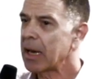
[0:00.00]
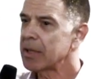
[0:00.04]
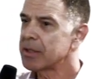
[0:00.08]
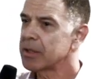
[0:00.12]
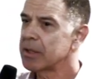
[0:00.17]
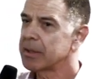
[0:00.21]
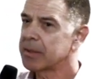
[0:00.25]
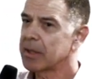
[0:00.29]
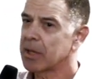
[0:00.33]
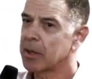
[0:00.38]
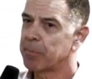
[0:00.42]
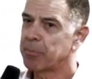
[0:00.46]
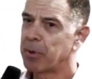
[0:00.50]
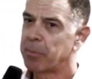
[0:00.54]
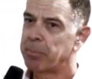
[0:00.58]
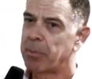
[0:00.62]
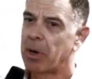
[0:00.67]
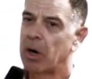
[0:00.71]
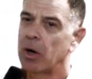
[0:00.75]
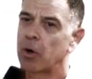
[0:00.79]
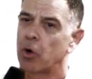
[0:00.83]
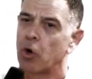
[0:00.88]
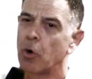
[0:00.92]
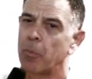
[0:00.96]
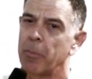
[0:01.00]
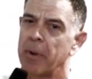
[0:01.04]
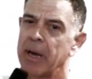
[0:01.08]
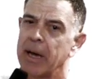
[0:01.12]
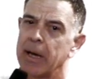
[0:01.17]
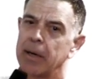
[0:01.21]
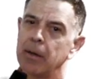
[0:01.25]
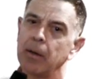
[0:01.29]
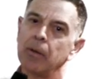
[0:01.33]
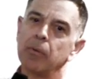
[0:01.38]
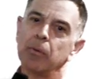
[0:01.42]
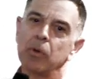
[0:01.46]
has it that a Babongo
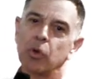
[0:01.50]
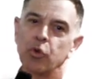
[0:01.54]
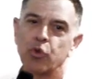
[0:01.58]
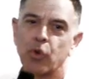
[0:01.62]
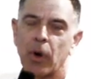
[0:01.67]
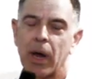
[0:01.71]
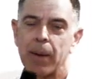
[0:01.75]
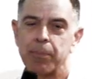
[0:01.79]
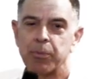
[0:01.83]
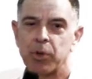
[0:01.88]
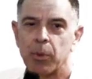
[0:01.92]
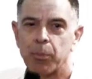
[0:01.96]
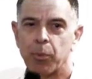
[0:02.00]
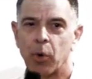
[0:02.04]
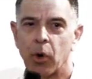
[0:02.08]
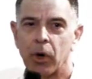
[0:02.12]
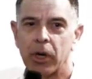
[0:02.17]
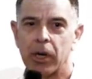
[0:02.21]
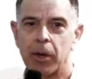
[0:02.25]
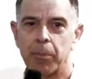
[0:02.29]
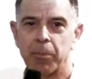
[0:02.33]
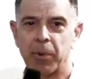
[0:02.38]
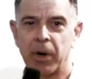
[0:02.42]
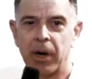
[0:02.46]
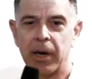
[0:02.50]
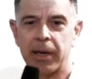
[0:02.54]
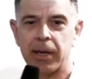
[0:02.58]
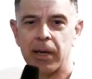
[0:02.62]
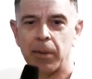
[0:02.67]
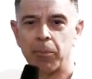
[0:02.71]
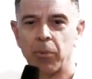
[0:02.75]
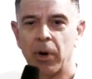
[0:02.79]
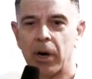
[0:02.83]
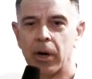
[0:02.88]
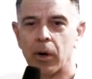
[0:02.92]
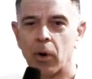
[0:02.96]
man trapped a porcupine
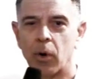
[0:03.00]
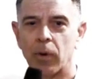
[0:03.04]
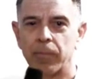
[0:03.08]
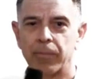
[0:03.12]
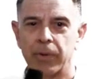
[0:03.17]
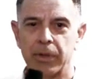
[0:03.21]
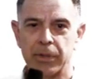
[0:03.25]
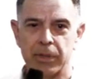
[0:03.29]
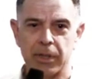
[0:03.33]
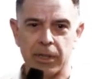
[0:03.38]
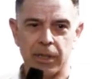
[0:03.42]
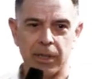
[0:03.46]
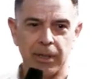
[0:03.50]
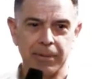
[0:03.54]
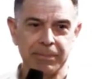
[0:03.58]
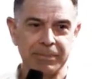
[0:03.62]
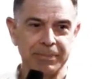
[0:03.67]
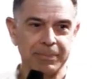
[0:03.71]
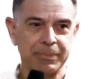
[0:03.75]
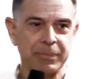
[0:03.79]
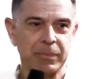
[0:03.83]
and brought it home for dinner.